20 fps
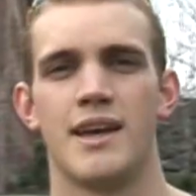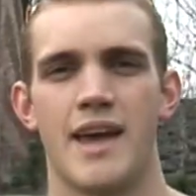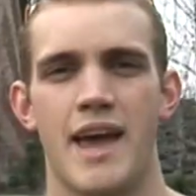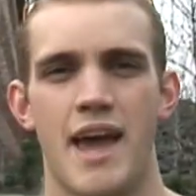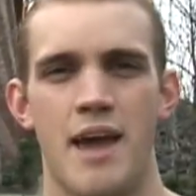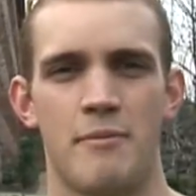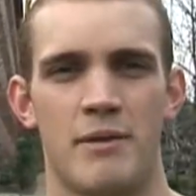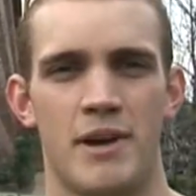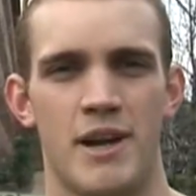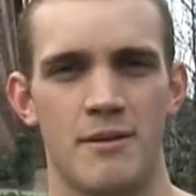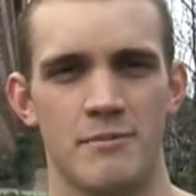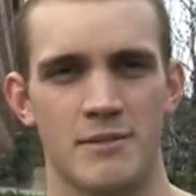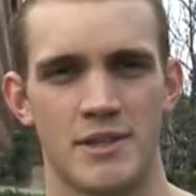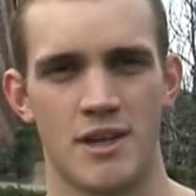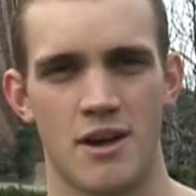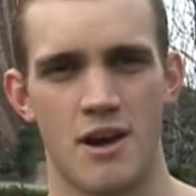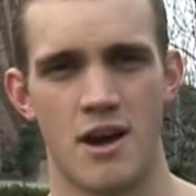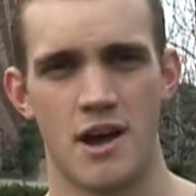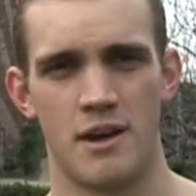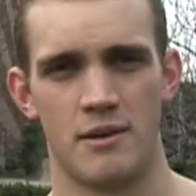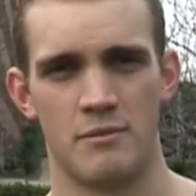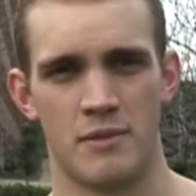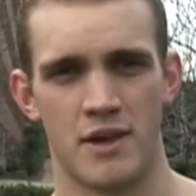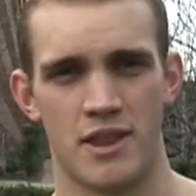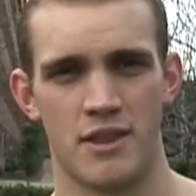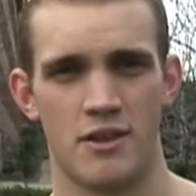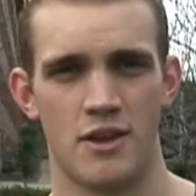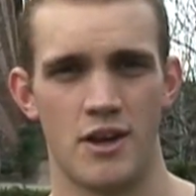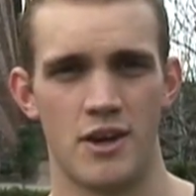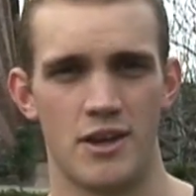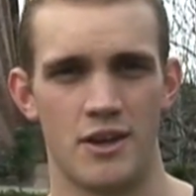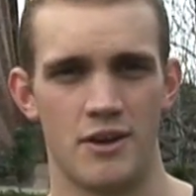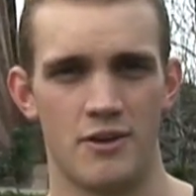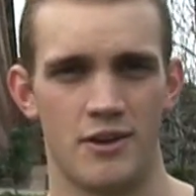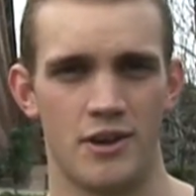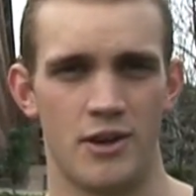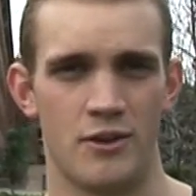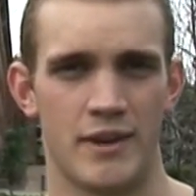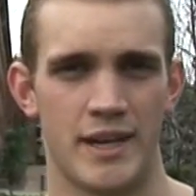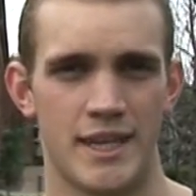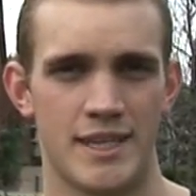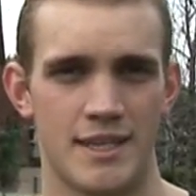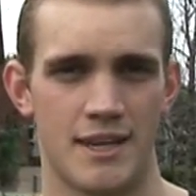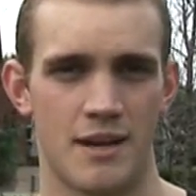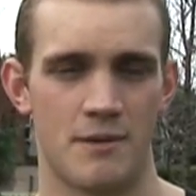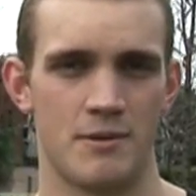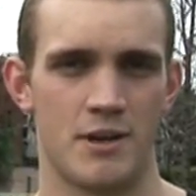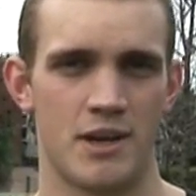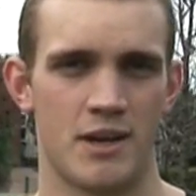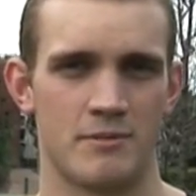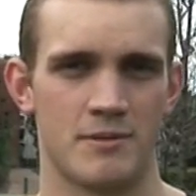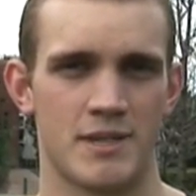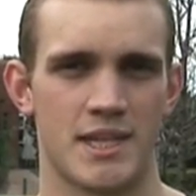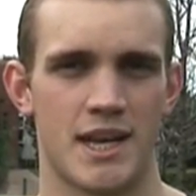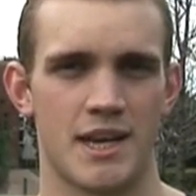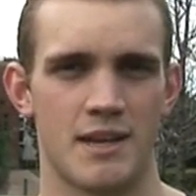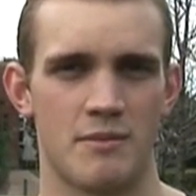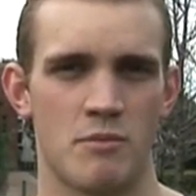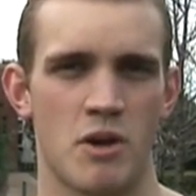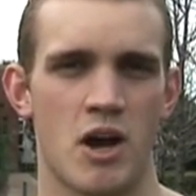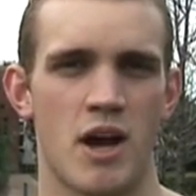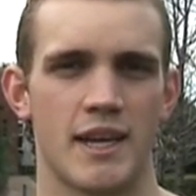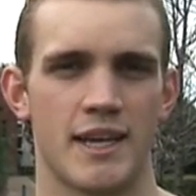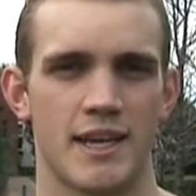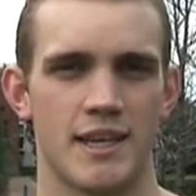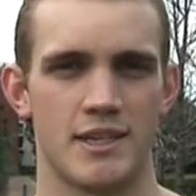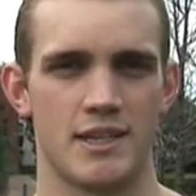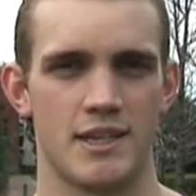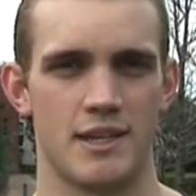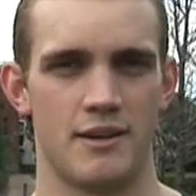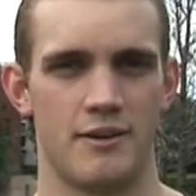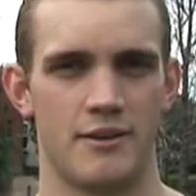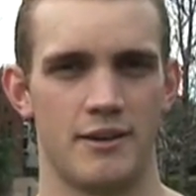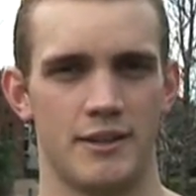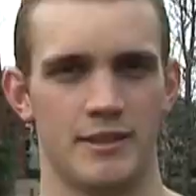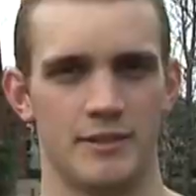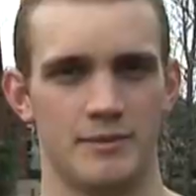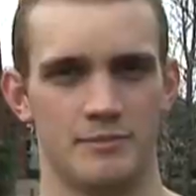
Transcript: Hey, my name's Guy, I'm in my third year at UNSW and I'm studying mining engineering.